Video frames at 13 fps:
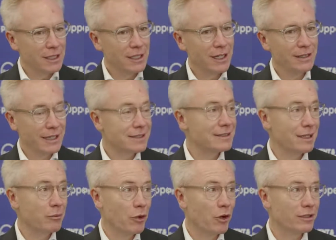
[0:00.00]
And that's the
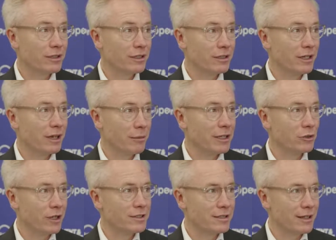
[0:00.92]
important element
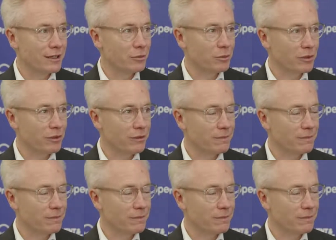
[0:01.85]
to get started with.